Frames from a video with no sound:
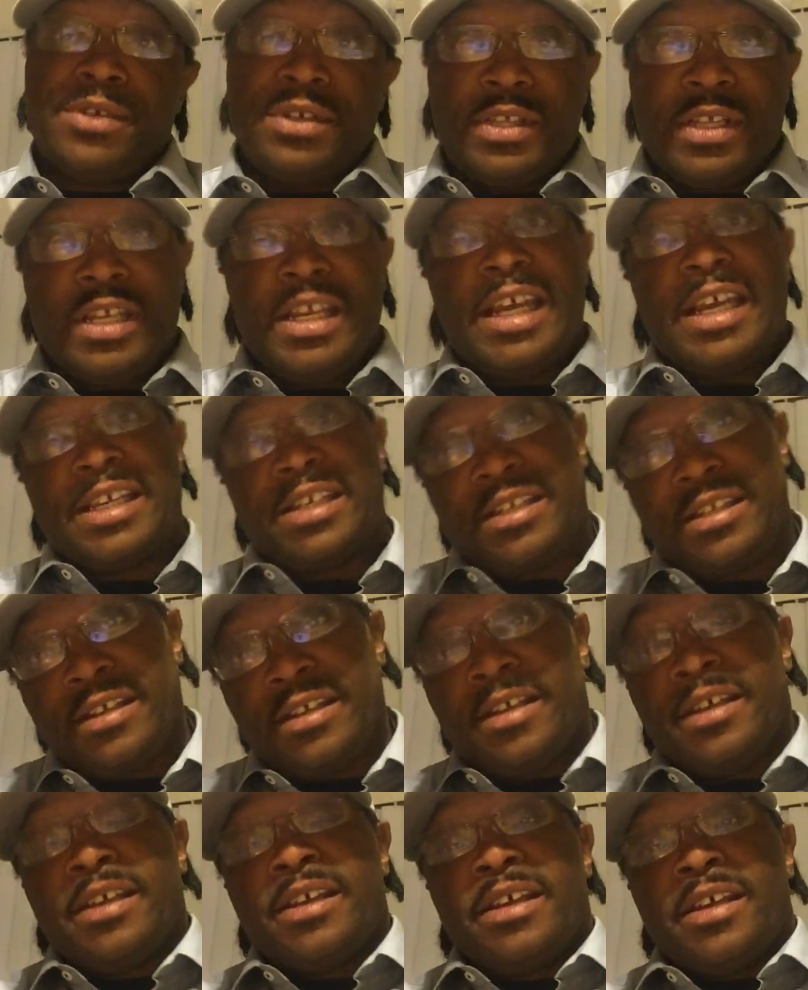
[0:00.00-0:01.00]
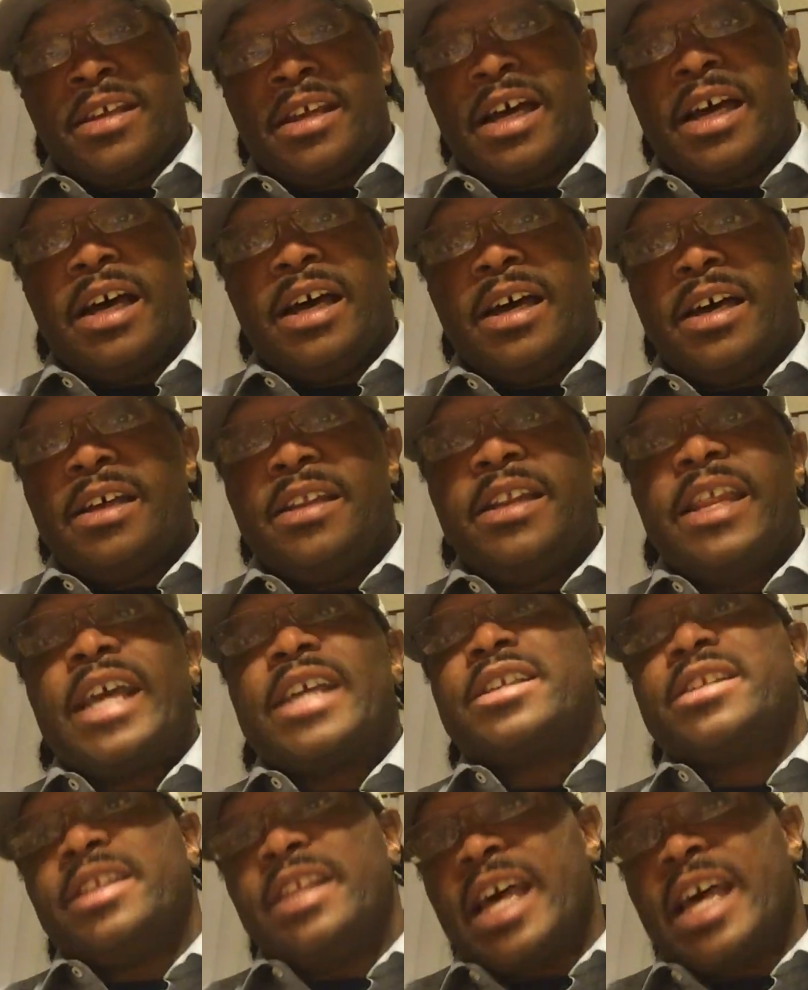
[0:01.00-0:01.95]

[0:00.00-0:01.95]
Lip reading: to the next